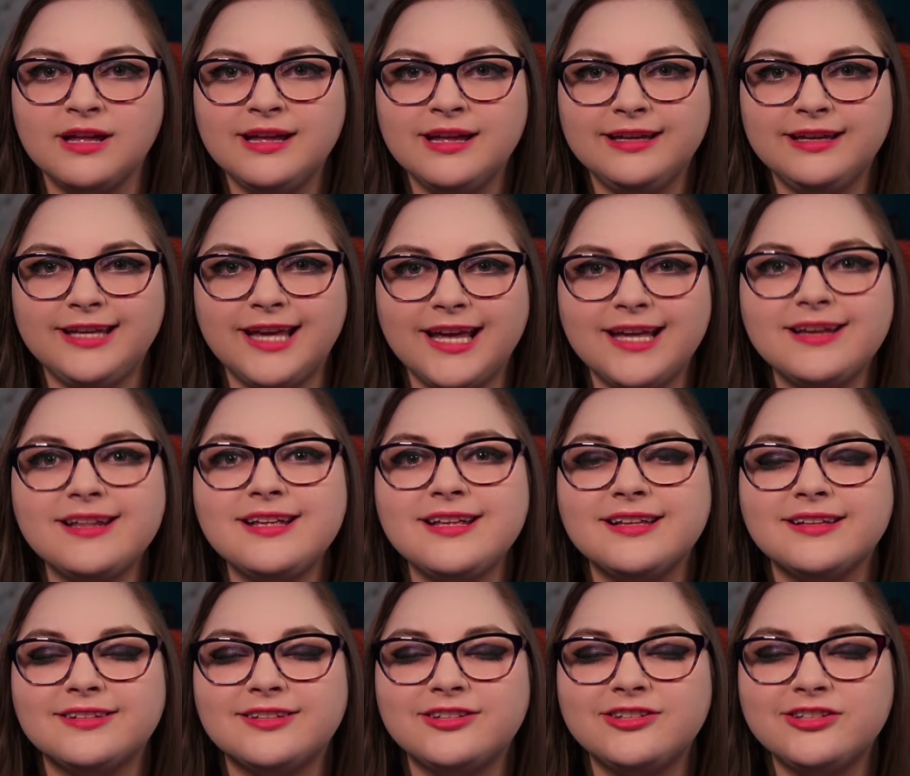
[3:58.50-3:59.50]
Katie
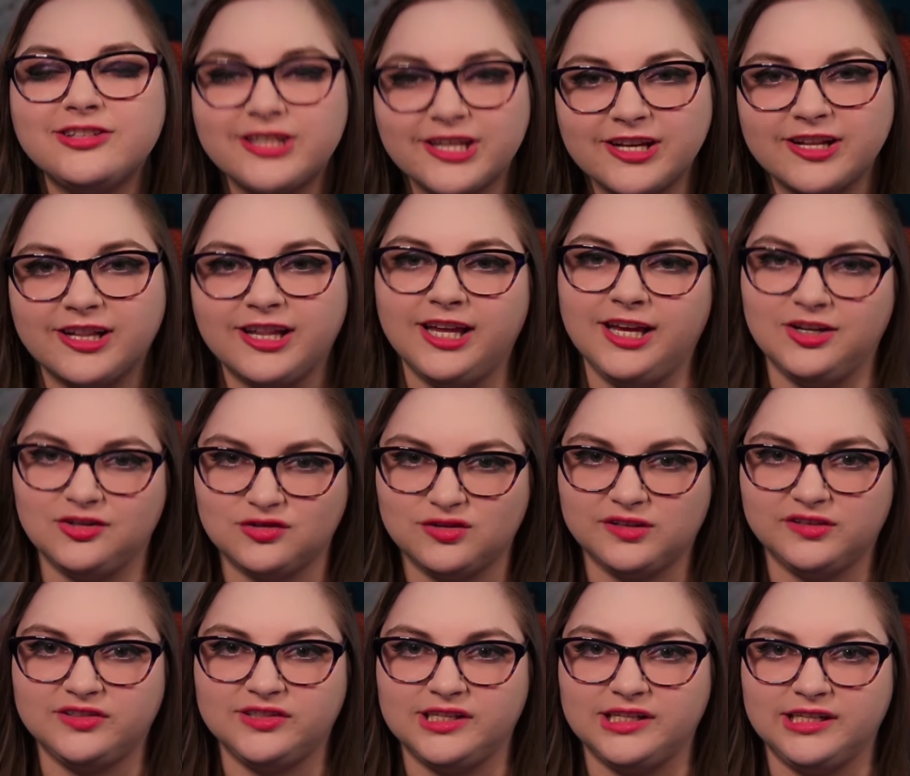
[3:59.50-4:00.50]
is still
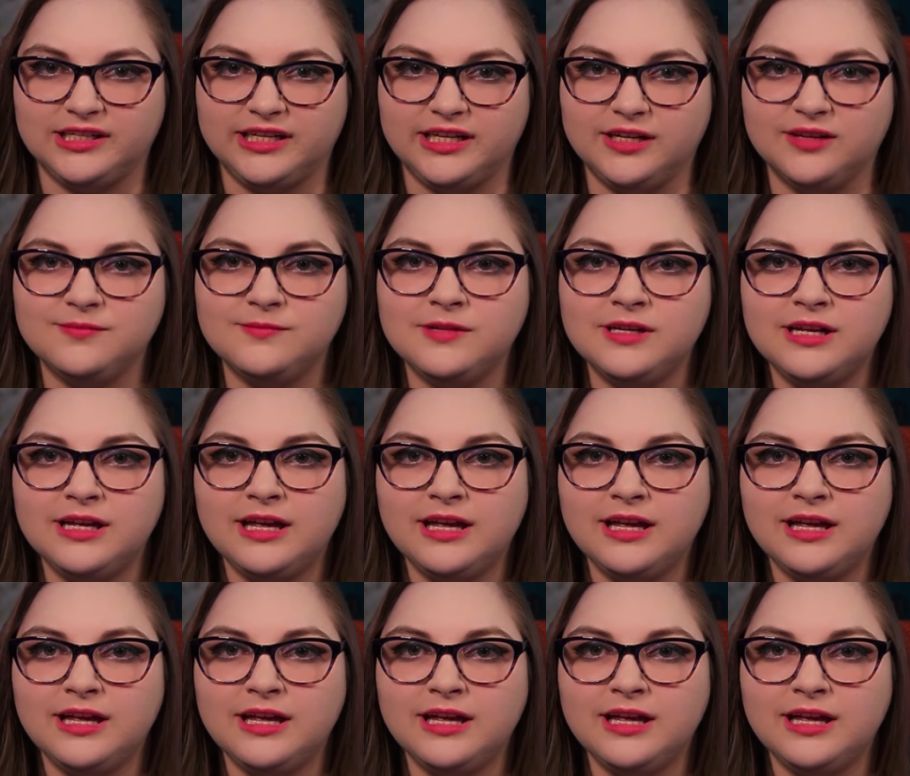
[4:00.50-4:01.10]
interested in him.